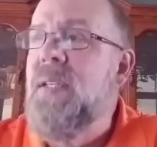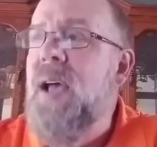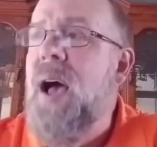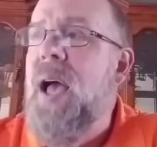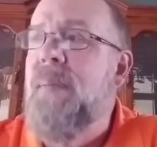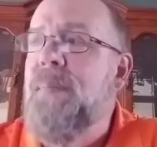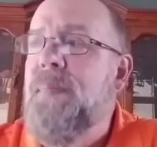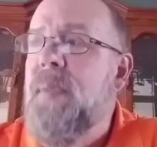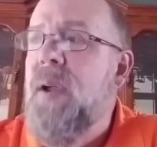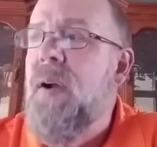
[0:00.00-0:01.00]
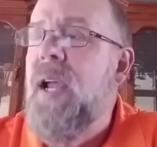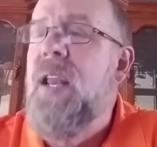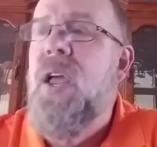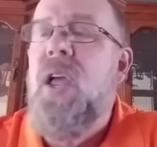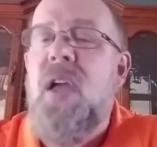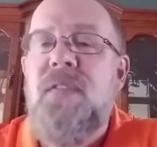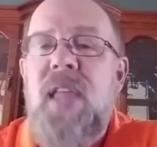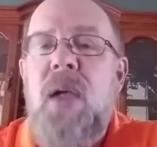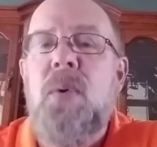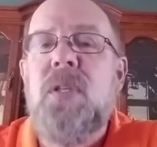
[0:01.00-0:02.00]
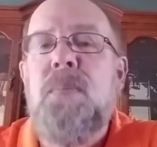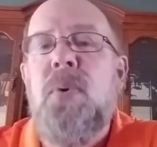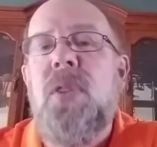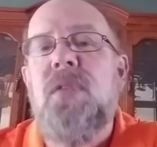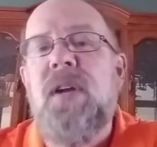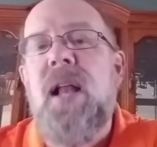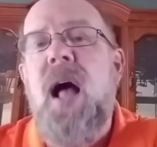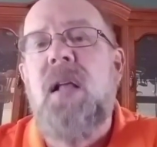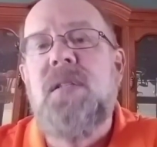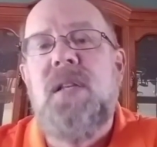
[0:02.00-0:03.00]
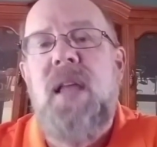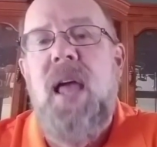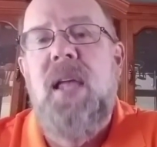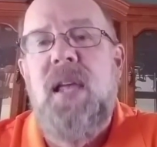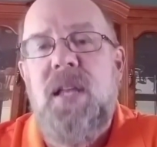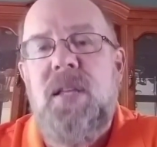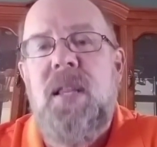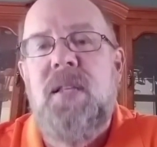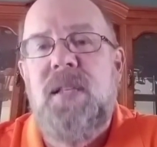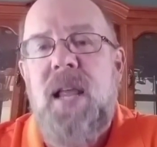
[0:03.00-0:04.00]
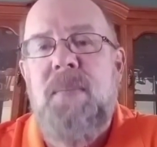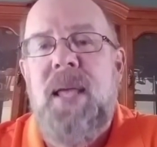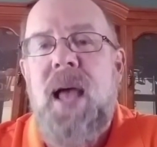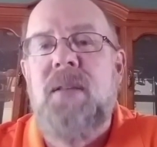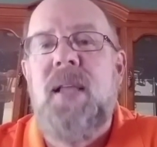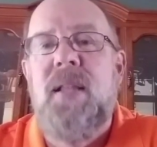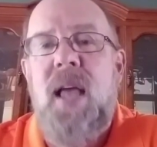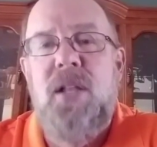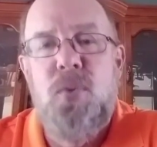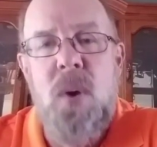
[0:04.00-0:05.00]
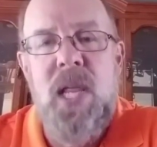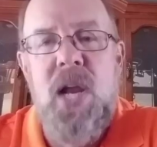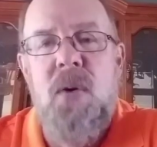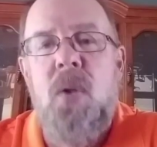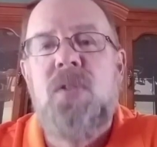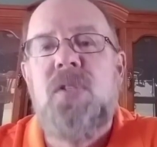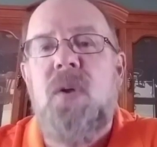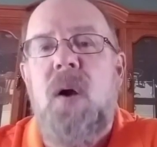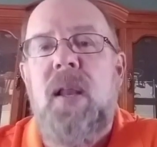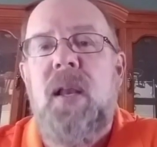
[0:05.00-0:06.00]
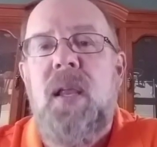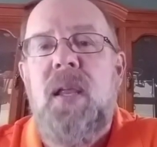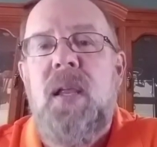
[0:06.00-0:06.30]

in time, all right, if they were to put $3 a day into the same account that that 20-year-old started,